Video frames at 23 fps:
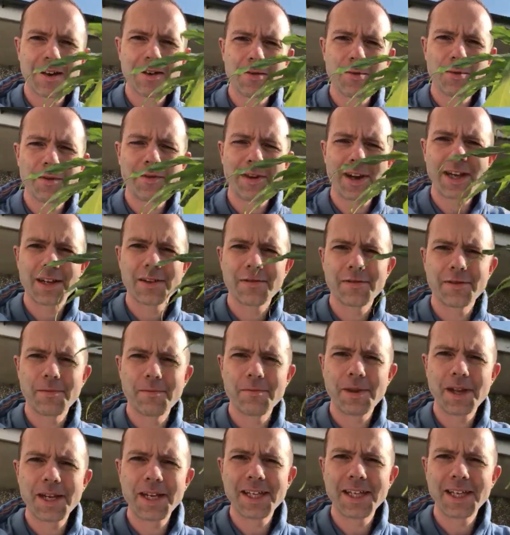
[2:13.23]
we've had it for
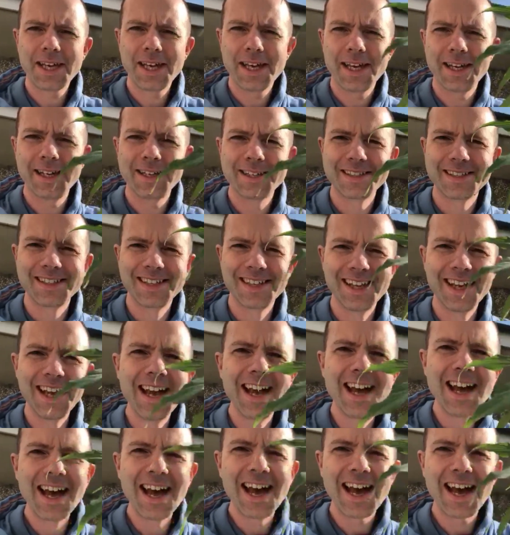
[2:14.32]
many years,
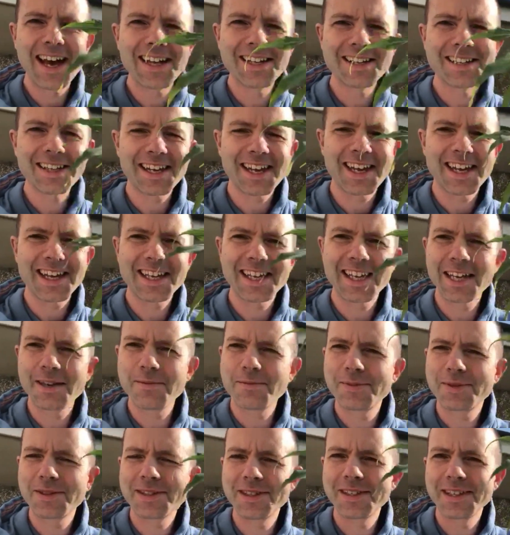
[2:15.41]
and it
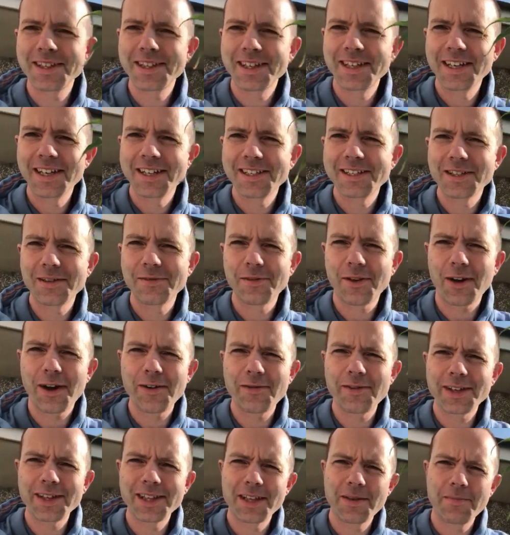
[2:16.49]
keeps
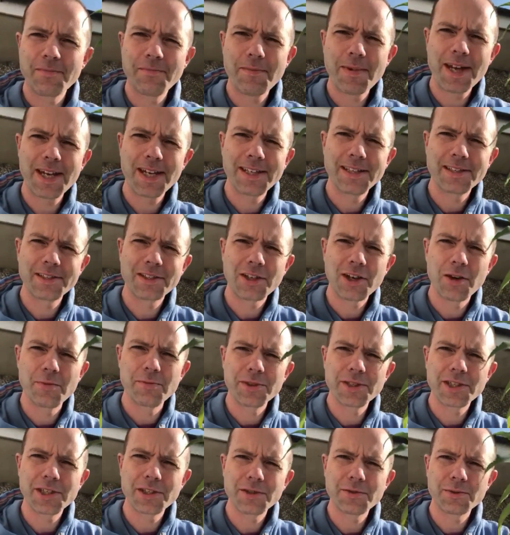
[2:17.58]
surviving the many
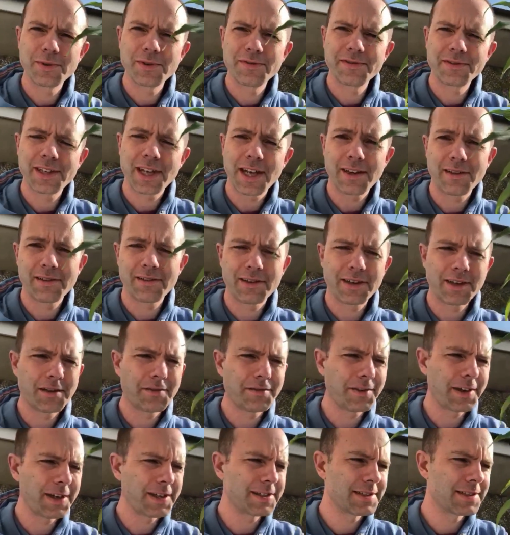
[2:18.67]
skirmishes with death that it
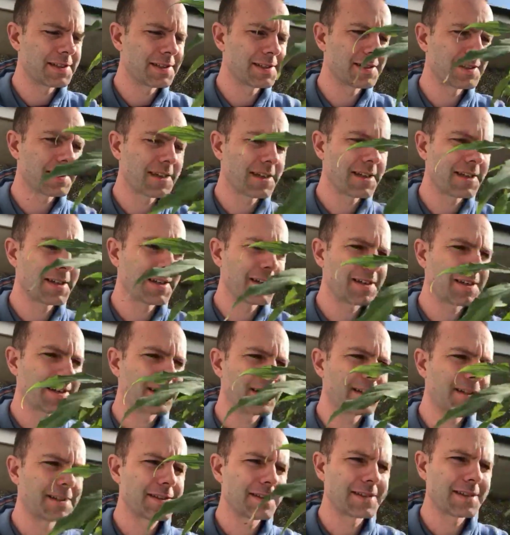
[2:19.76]
faces.
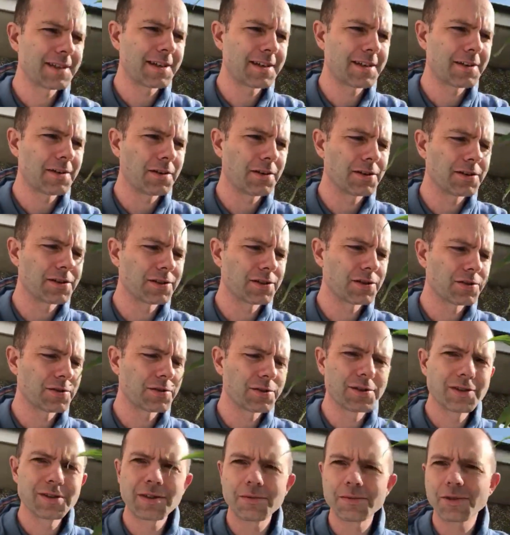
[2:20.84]
It's
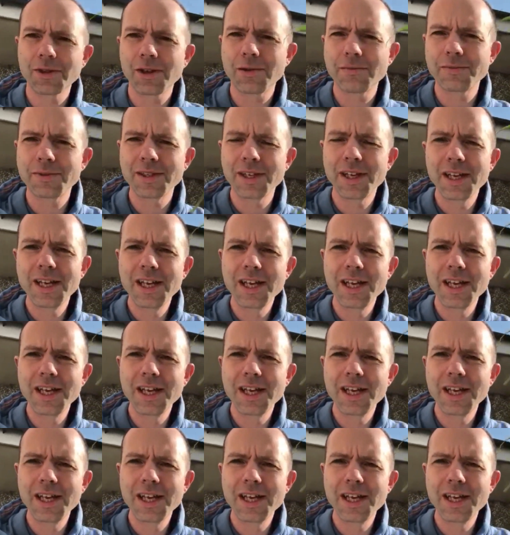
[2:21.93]
sometimes